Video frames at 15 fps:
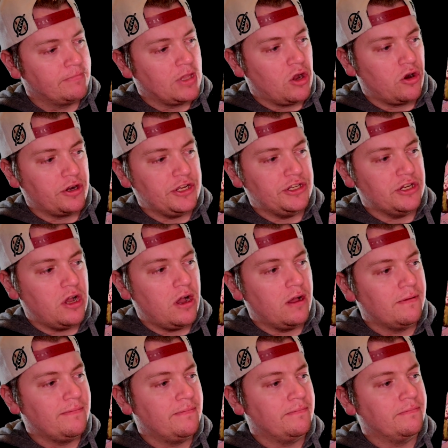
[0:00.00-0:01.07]
Artie Shaw,
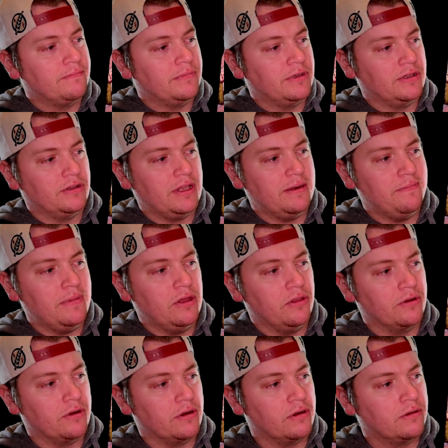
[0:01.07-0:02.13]
Glenn
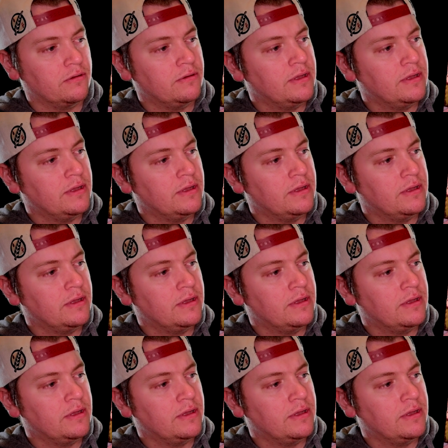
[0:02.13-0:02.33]
Miller.